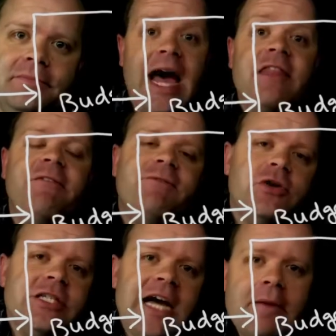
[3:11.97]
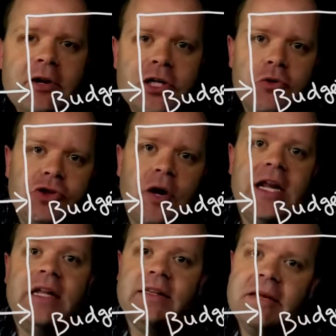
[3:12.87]
And the first thing I'm going to do is try to
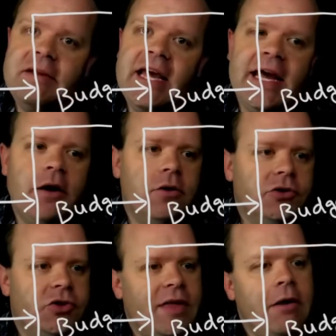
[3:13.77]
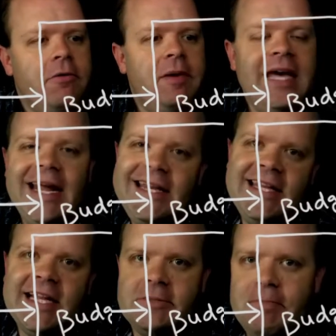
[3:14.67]
eliminate arrows. So that would be anything
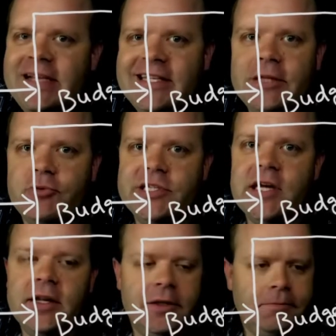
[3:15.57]
that's basically redundant.